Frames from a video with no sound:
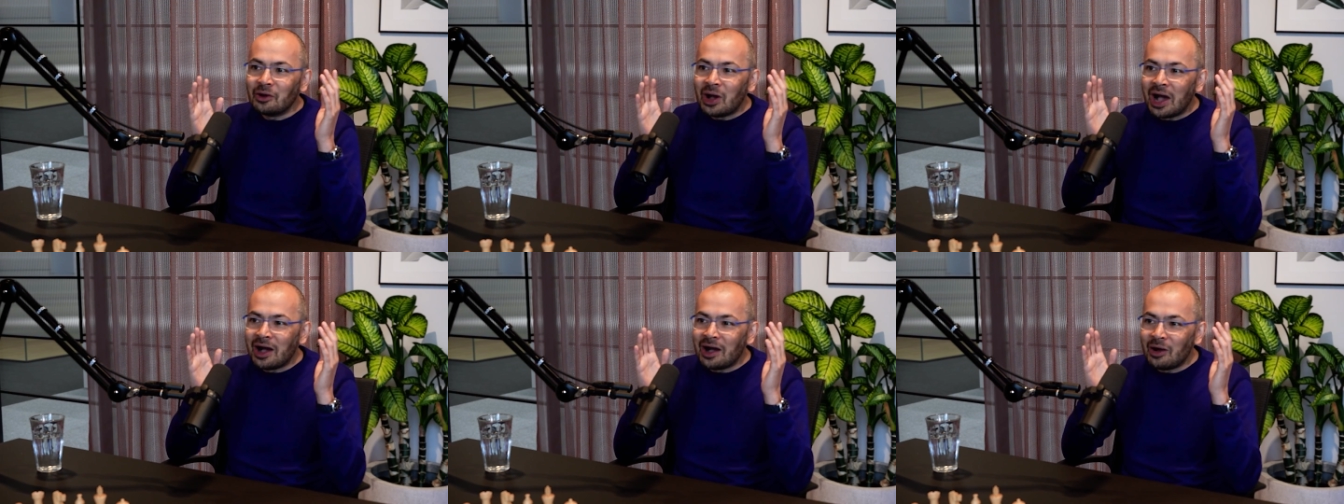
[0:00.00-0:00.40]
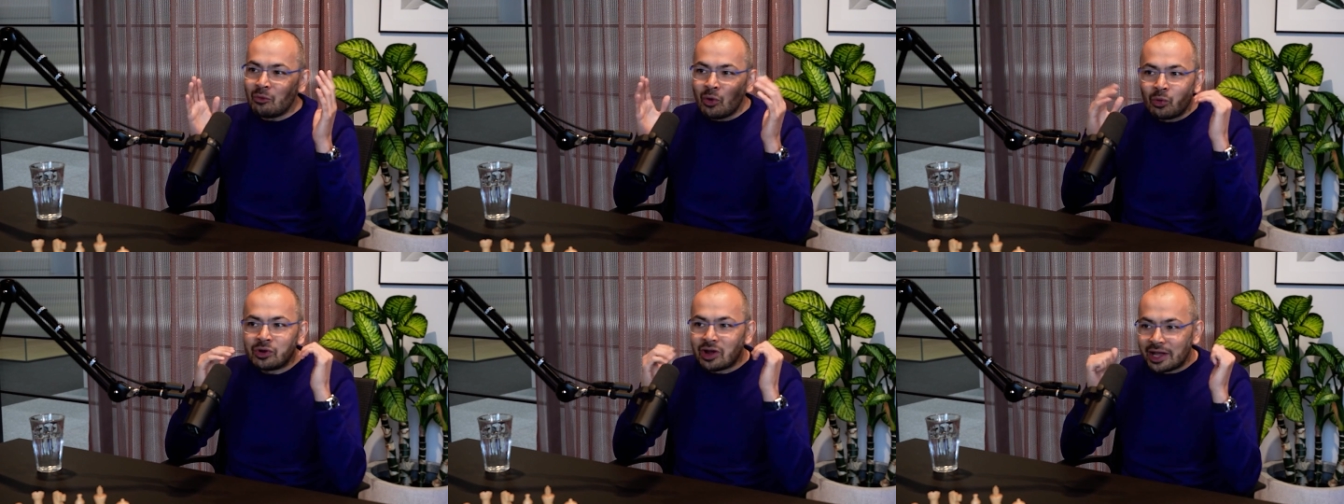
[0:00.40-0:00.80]
Uh,
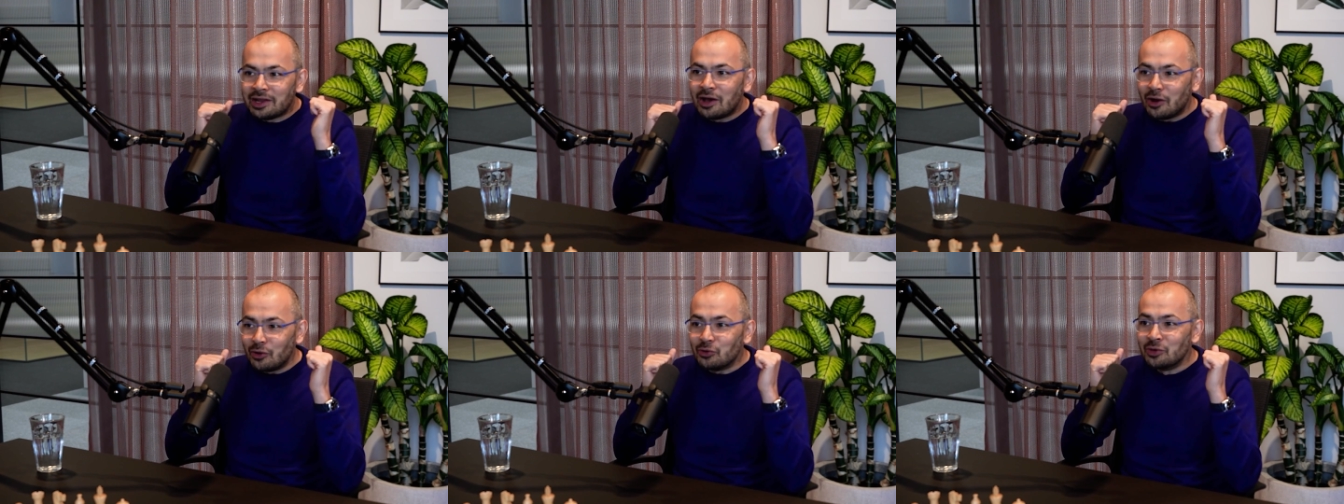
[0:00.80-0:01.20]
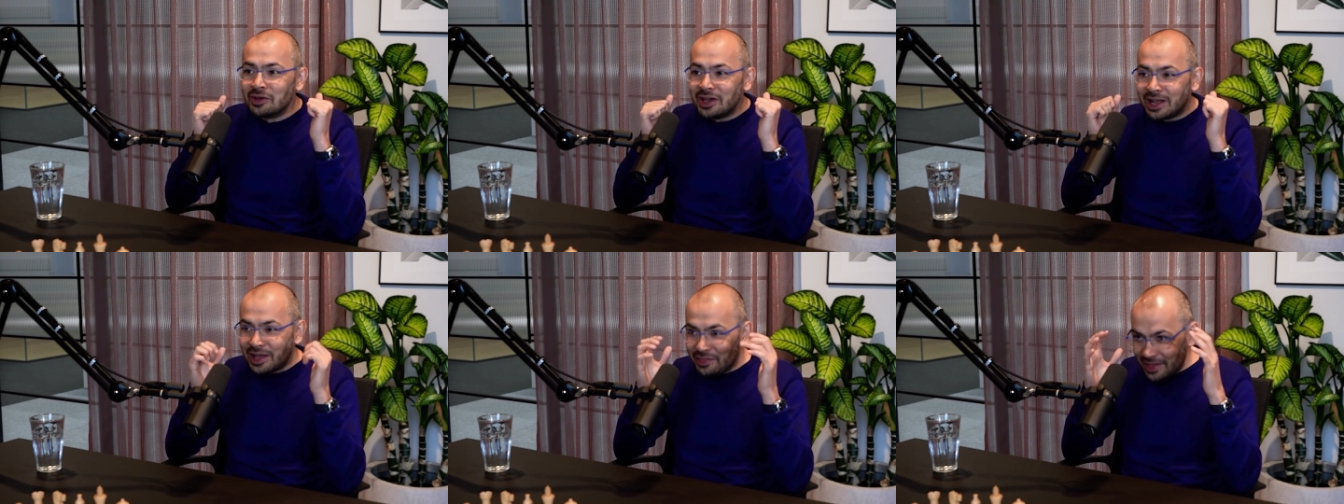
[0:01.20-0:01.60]
what would I know?
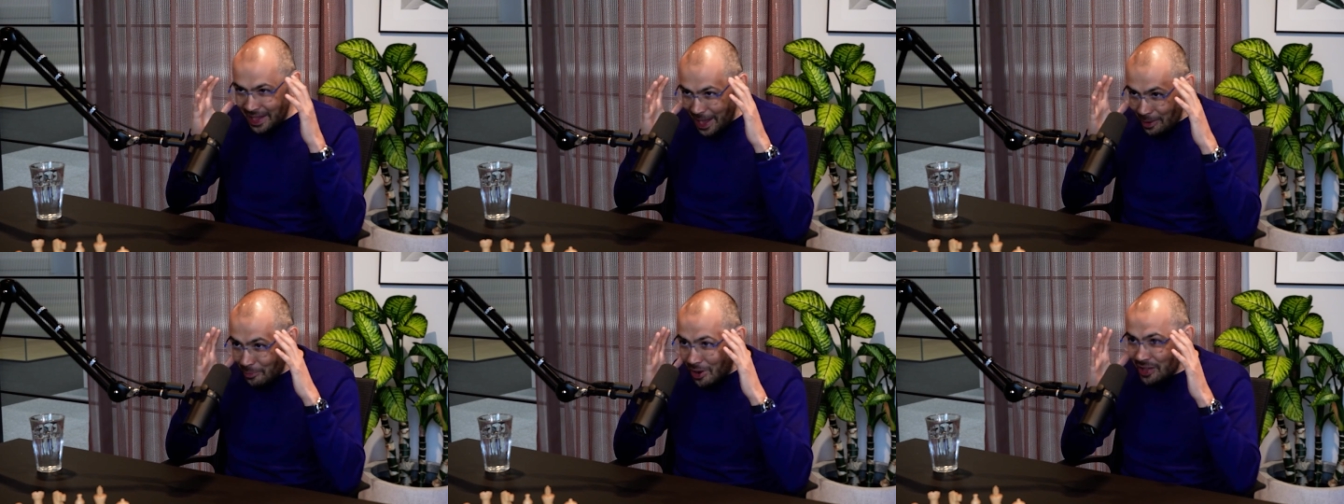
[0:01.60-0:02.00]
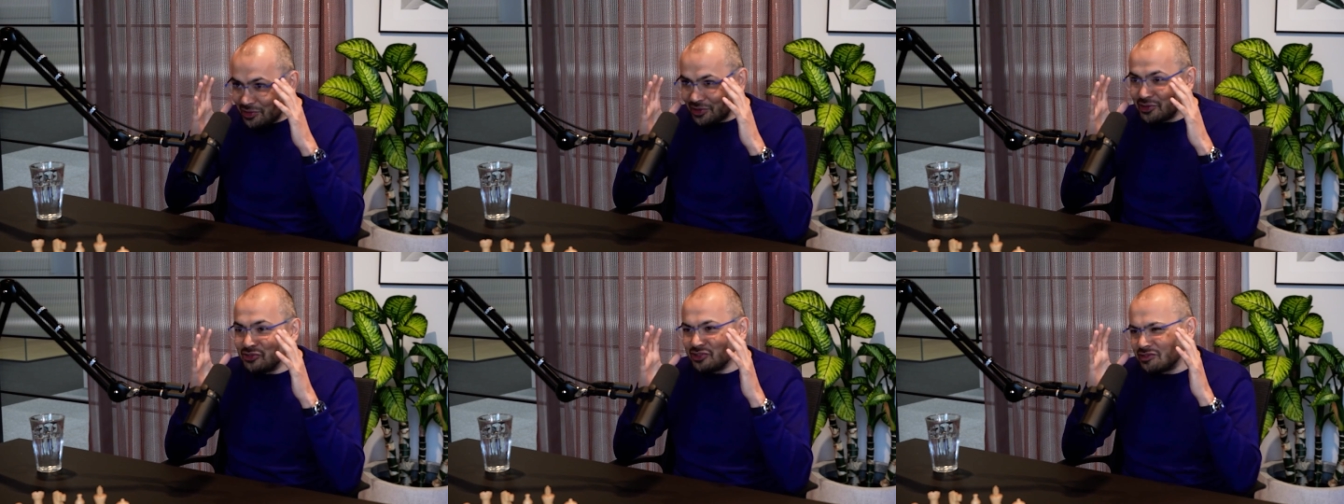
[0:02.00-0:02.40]
And I think our
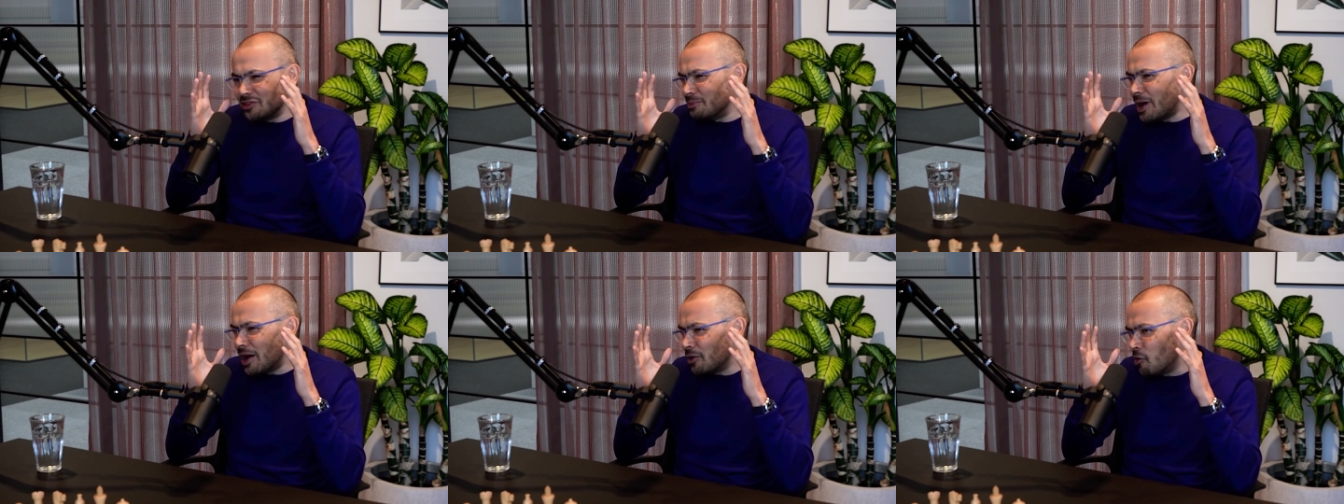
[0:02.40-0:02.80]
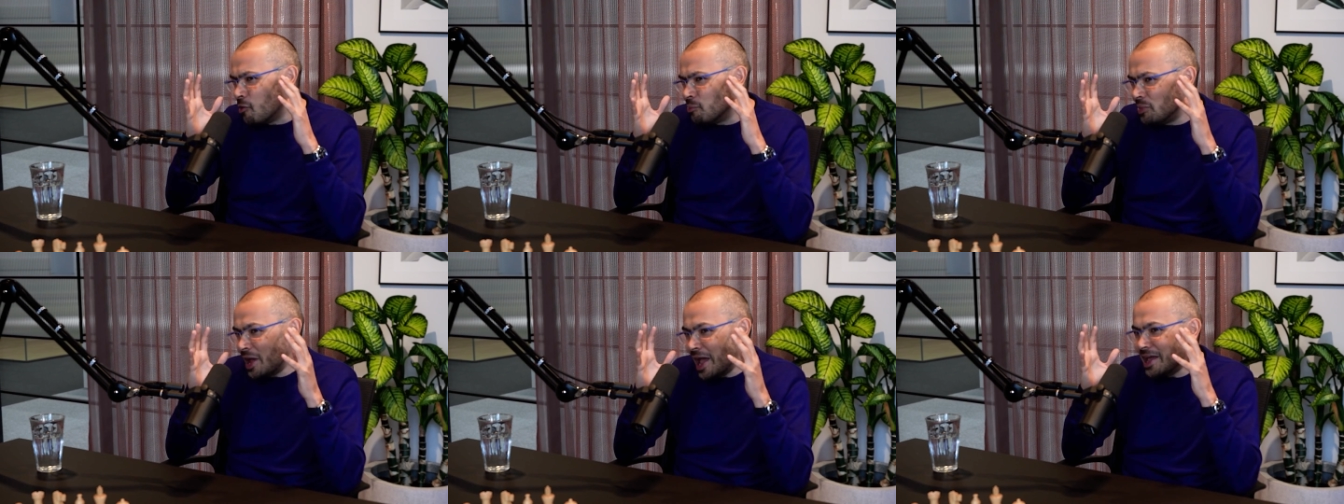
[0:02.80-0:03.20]
minds can just about
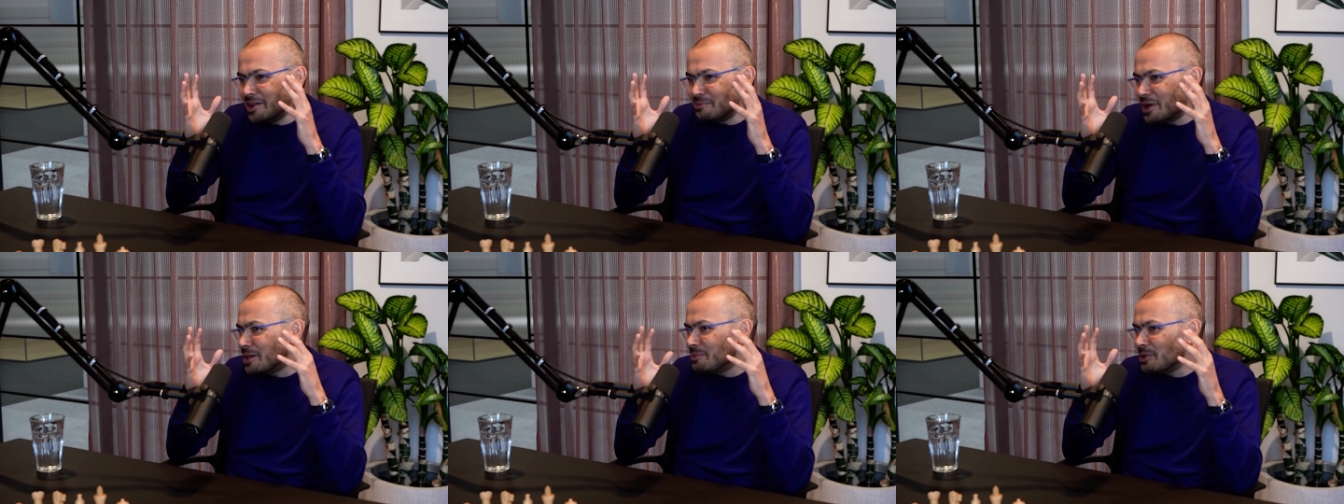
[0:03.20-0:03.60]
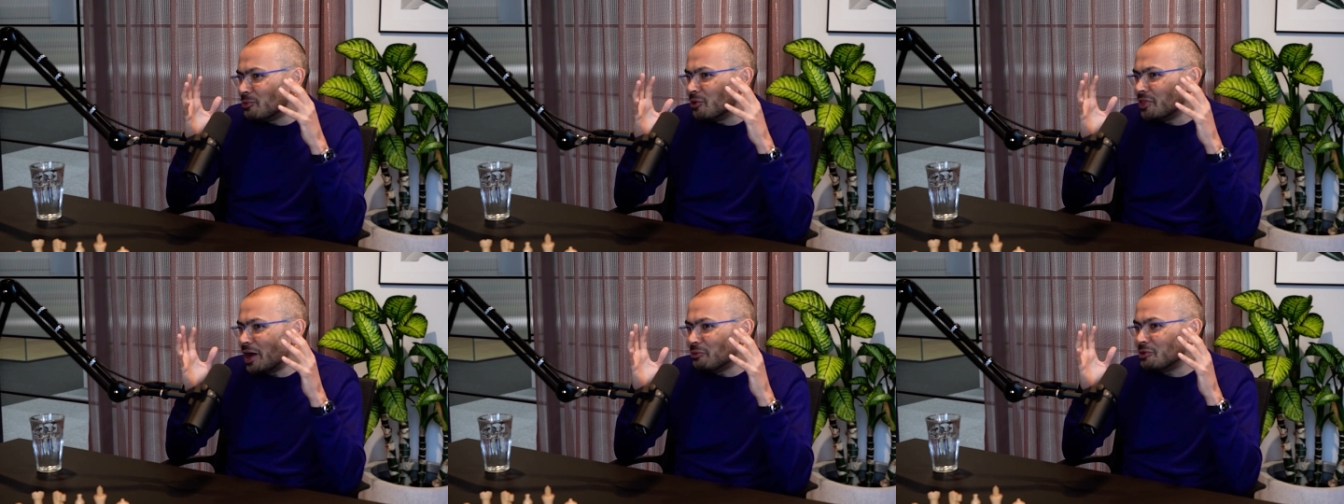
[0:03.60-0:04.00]
comprehend maybe
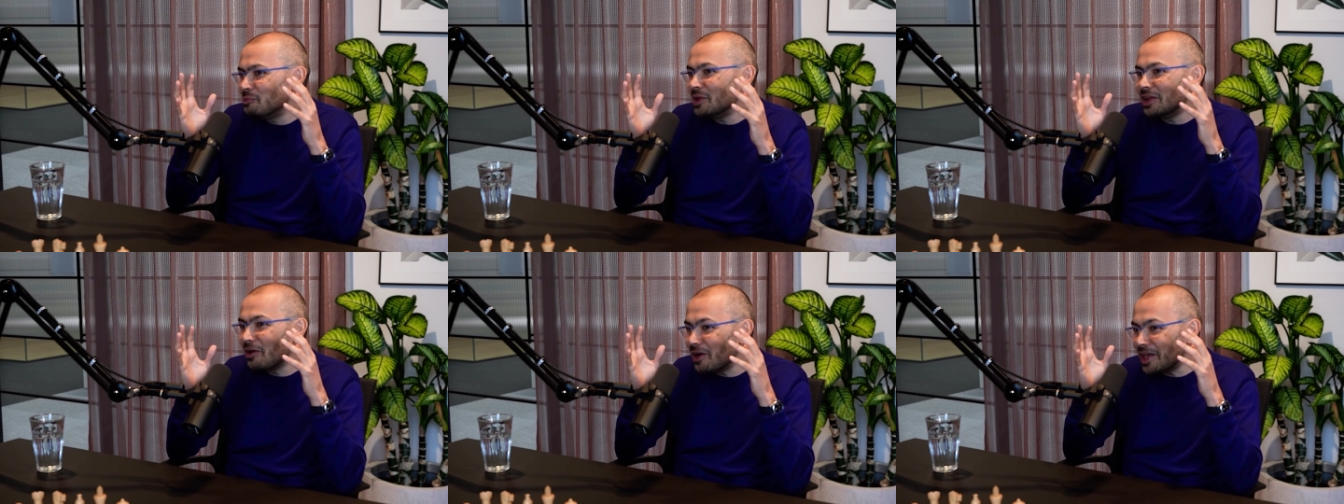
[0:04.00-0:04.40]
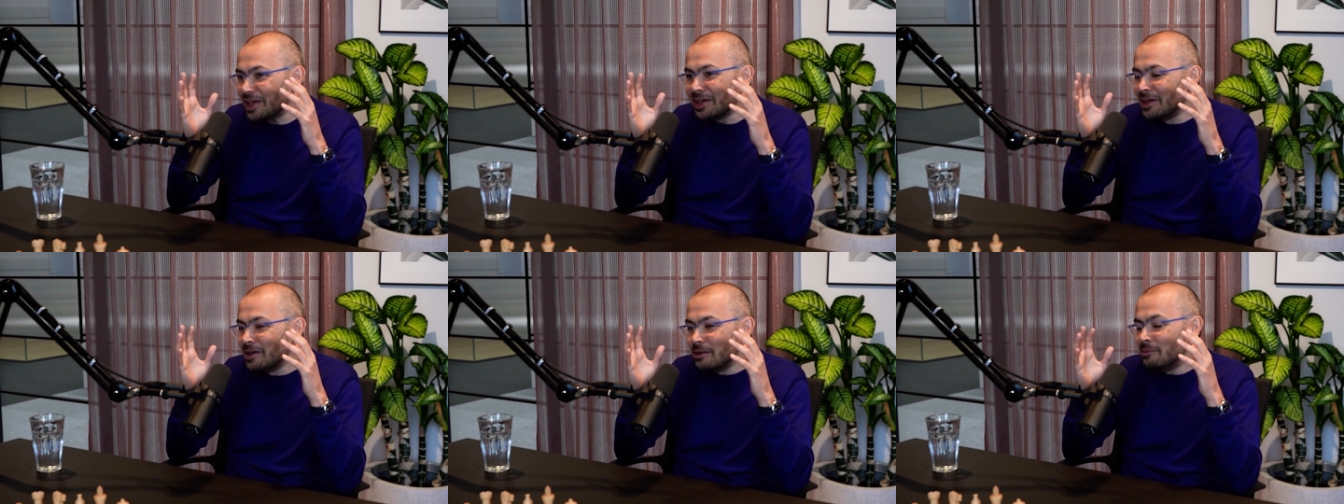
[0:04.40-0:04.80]
what that would be like,